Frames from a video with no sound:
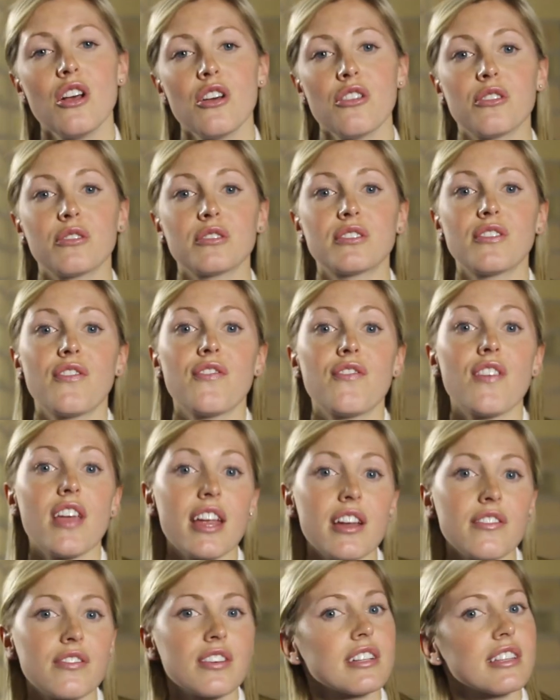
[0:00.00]
those
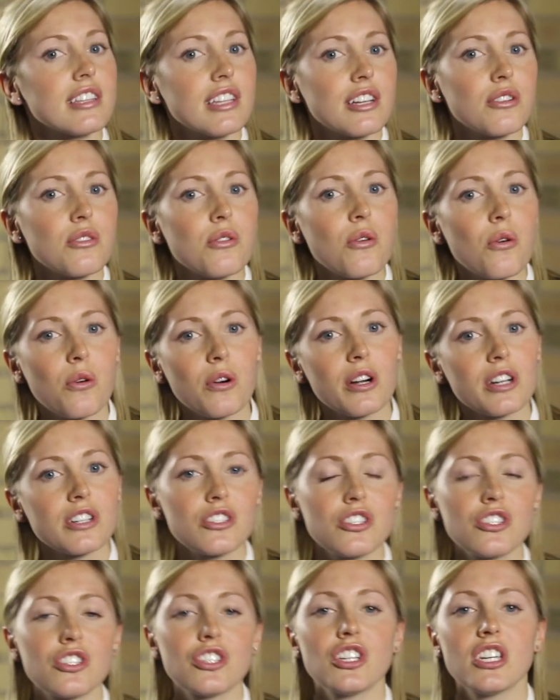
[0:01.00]
favorite little
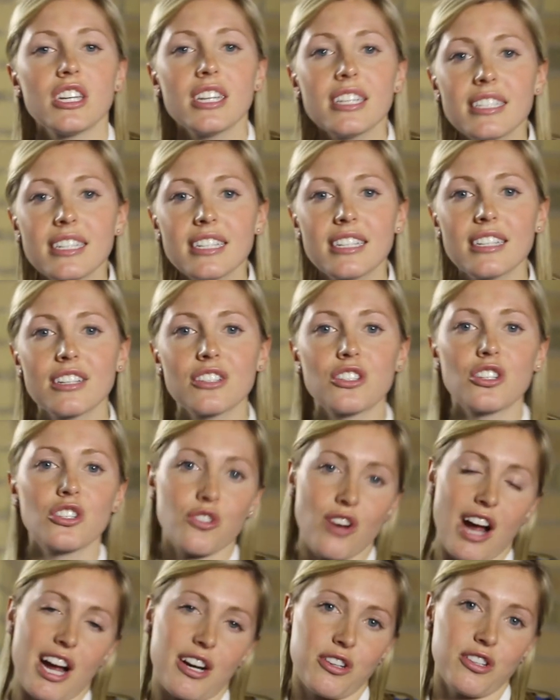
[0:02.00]
orange cheesy delicious
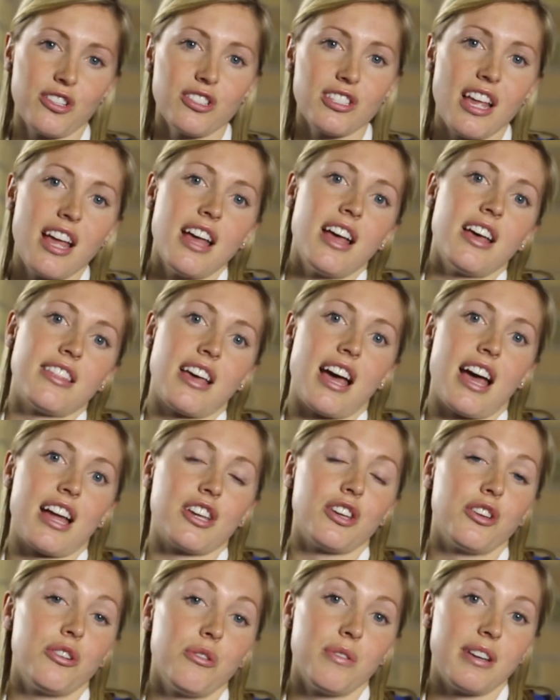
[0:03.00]
crackers
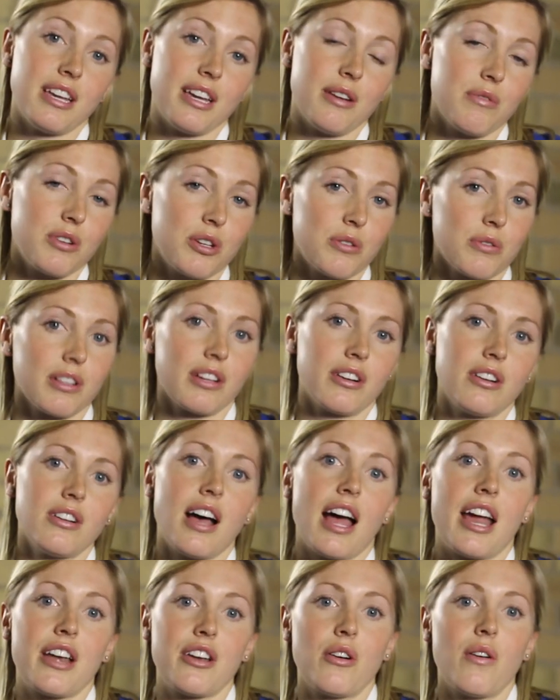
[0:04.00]
that you would eat when you were
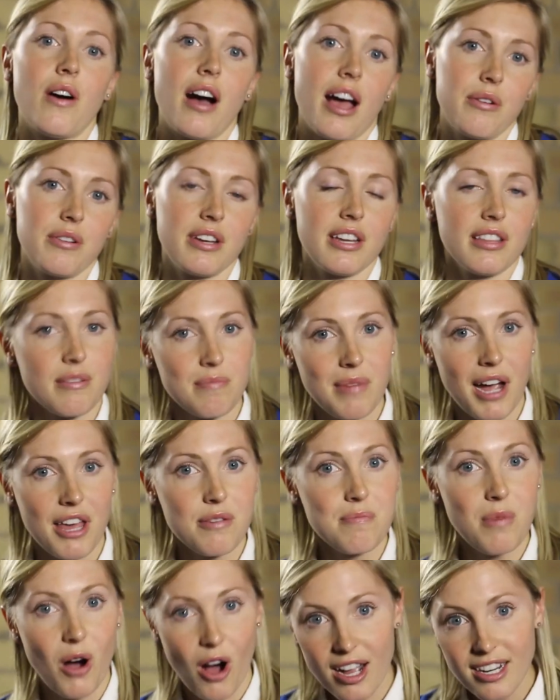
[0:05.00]
little. I know I would eat them by
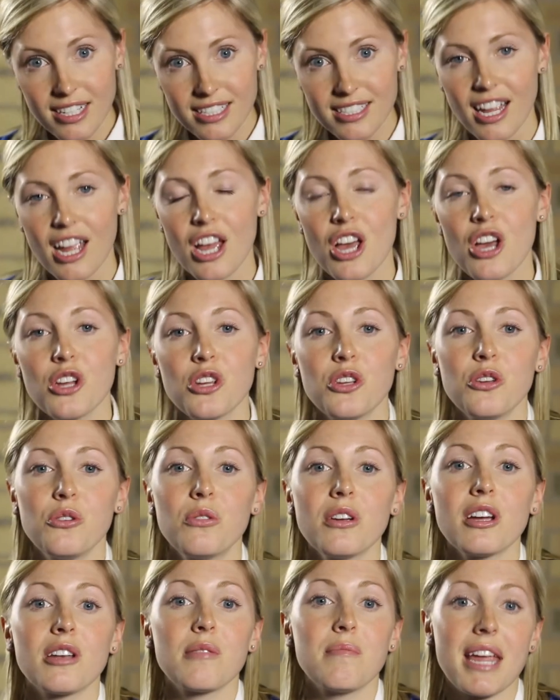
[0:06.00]
the box. You
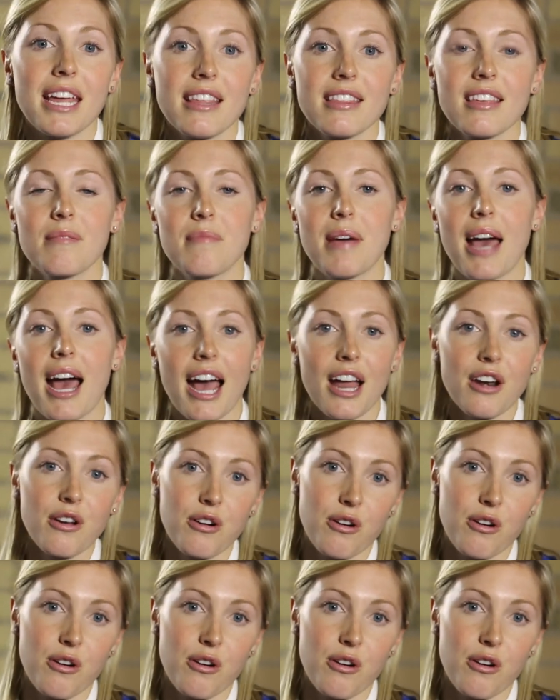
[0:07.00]
can make them at